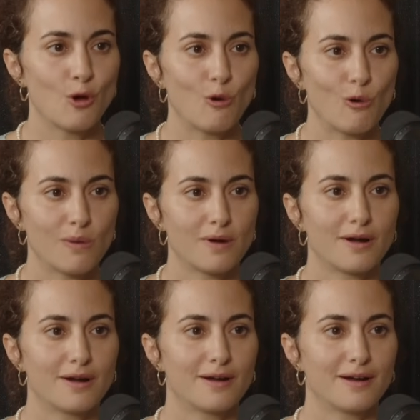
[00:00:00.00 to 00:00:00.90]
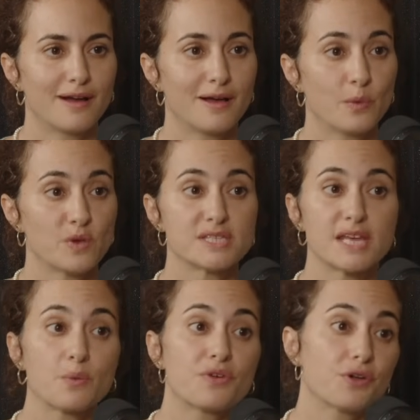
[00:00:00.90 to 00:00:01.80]
or we stay
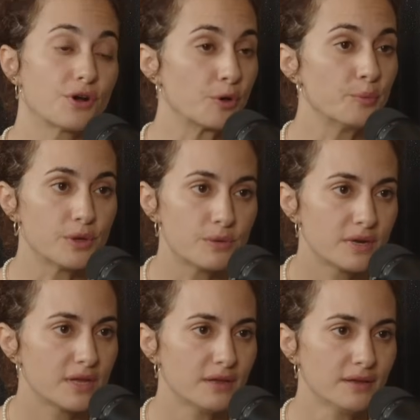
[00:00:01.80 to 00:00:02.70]
with our community.